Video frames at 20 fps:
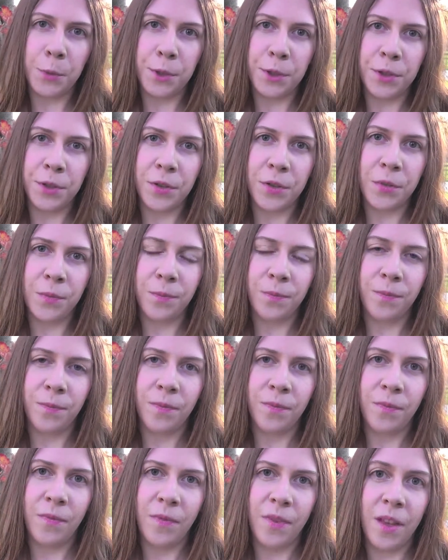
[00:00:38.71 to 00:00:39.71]
There's
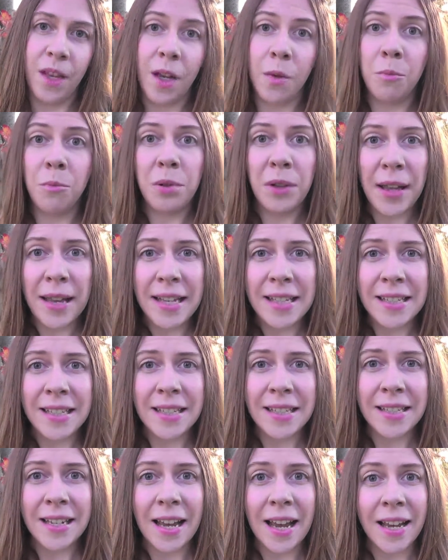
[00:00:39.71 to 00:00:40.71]
the
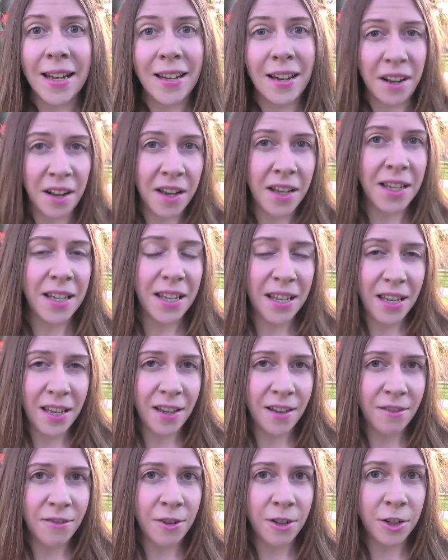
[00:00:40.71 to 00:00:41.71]
complacent and
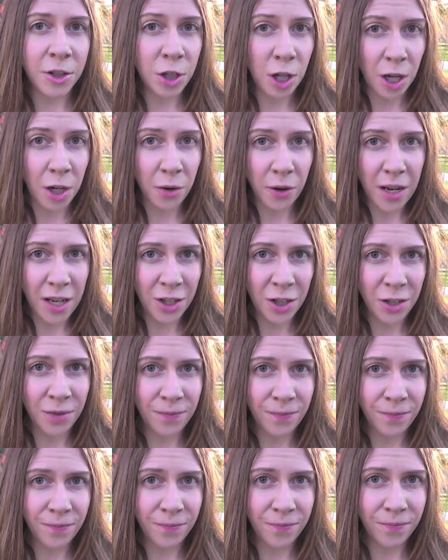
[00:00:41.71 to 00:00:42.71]
naive generation.